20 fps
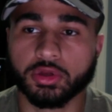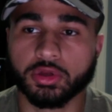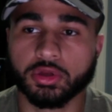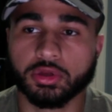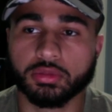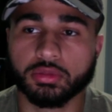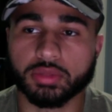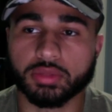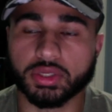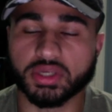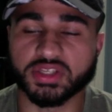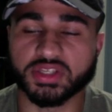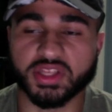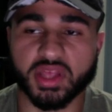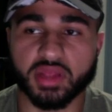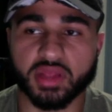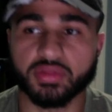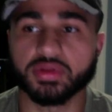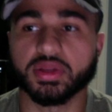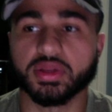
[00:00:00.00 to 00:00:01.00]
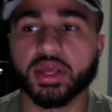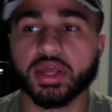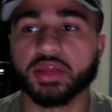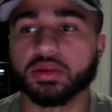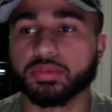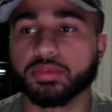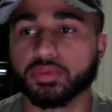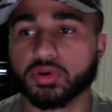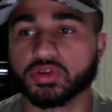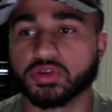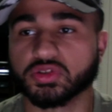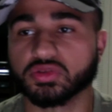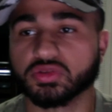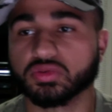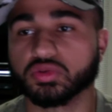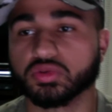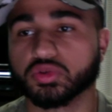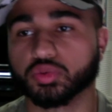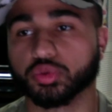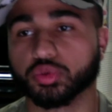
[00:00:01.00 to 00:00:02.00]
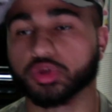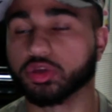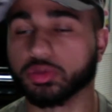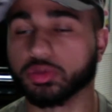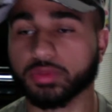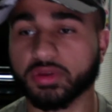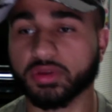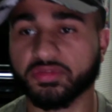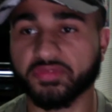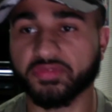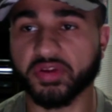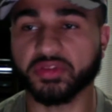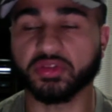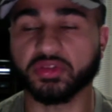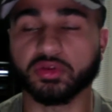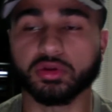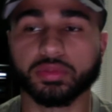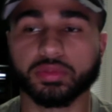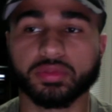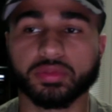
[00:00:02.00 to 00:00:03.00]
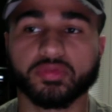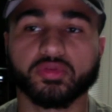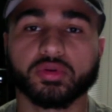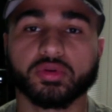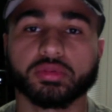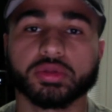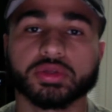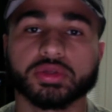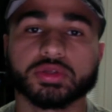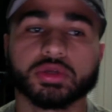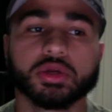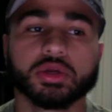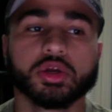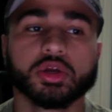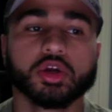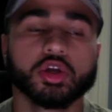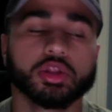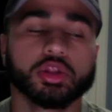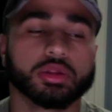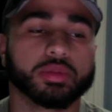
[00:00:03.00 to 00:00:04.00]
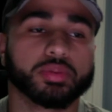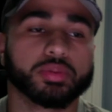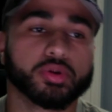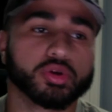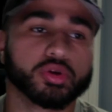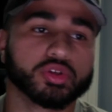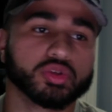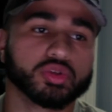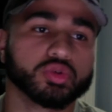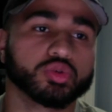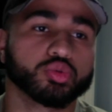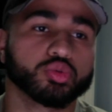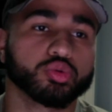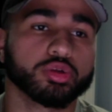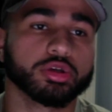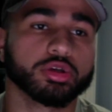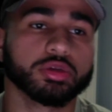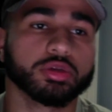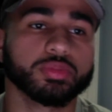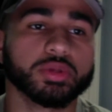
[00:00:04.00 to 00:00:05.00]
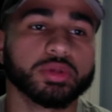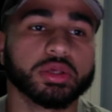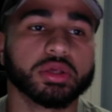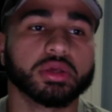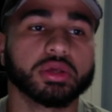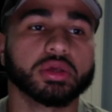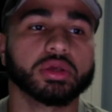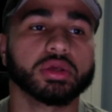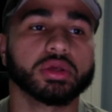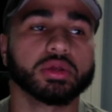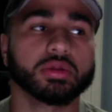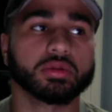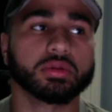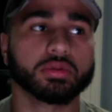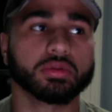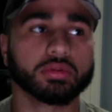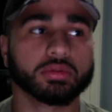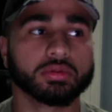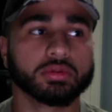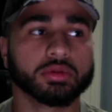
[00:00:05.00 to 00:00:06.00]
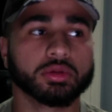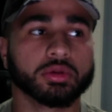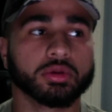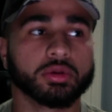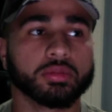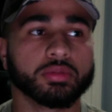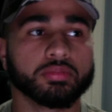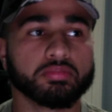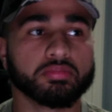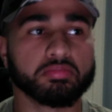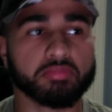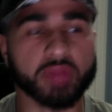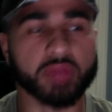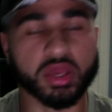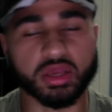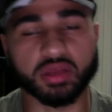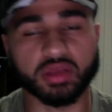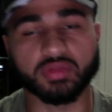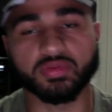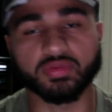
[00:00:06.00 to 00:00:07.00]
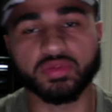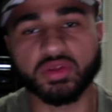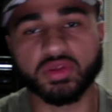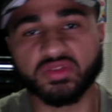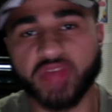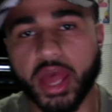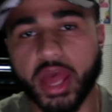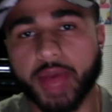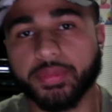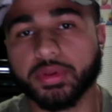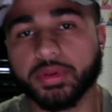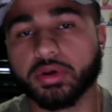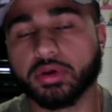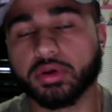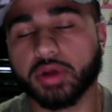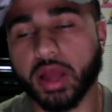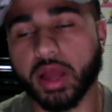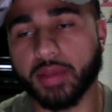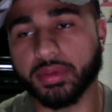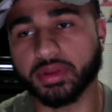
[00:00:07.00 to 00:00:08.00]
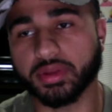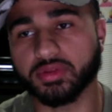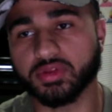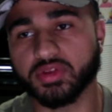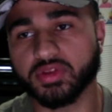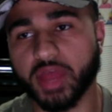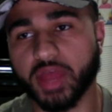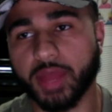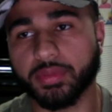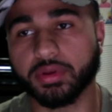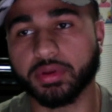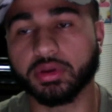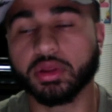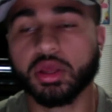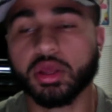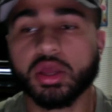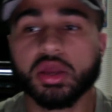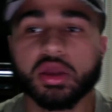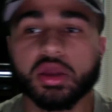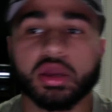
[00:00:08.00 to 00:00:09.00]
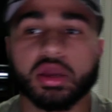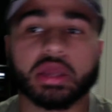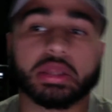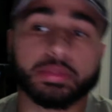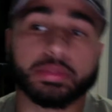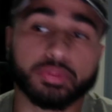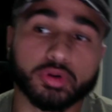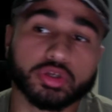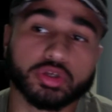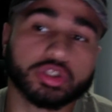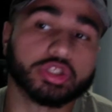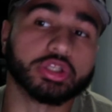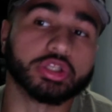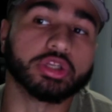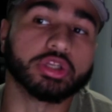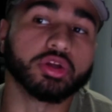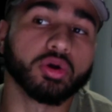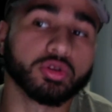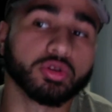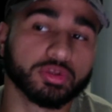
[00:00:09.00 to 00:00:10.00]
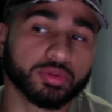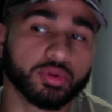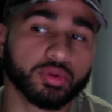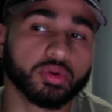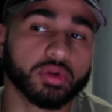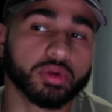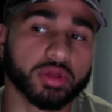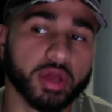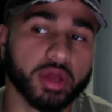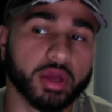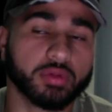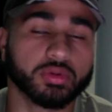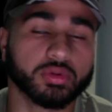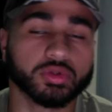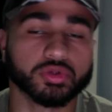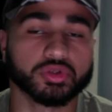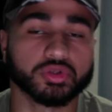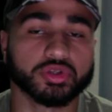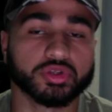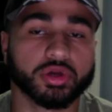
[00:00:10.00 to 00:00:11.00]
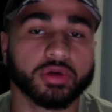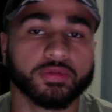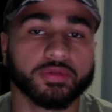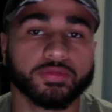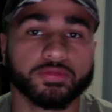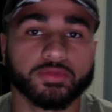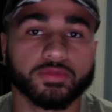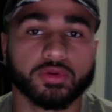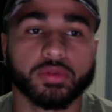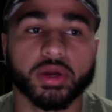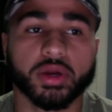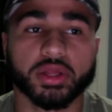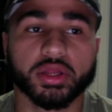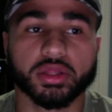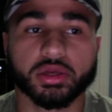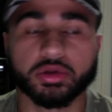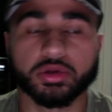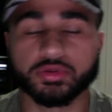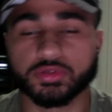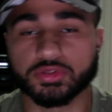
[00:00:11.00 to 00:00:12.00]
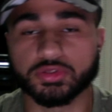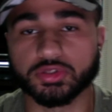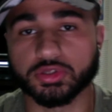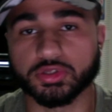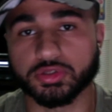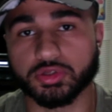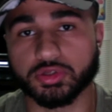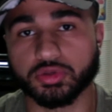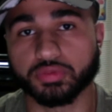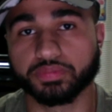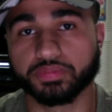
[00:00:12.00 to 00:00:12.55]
Because at the end of the day, the person who's really going to be affecting your performance, the person who's really going to be making things happen or not making things happen, and the person you need to ultimately hold accountable is yourself. Nobody else, just you.